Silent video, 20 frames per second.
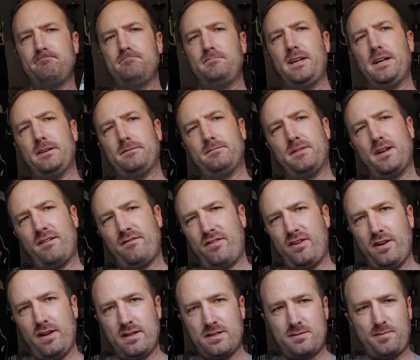yeah if
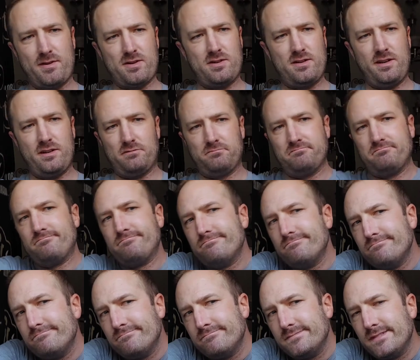you especially you know
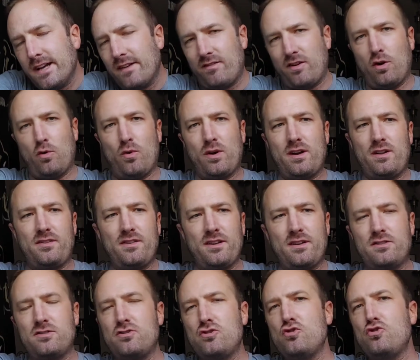if you don't want
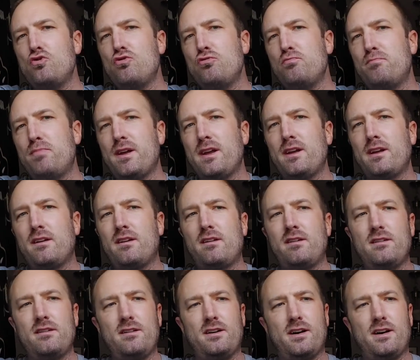anything too
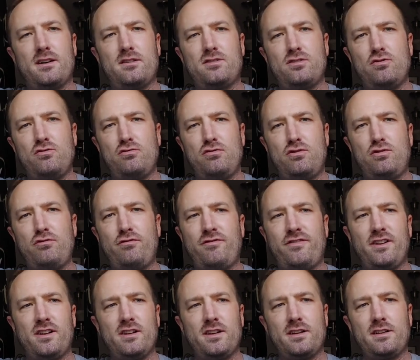big uh, too too
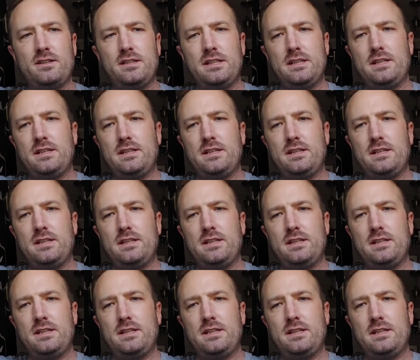filling